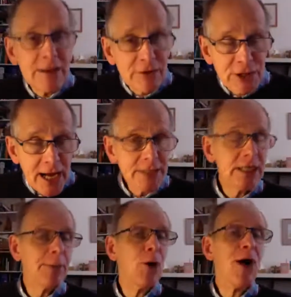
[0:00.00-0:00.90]

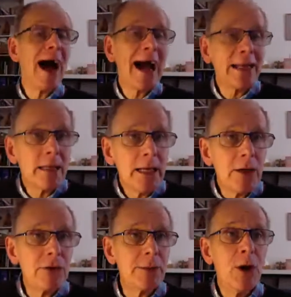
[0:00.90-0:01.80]
rejected him or hadn't
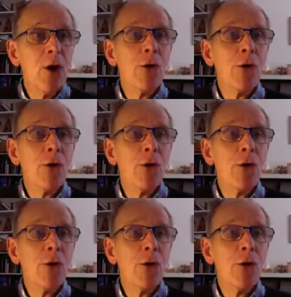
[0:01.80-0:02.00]
healed him,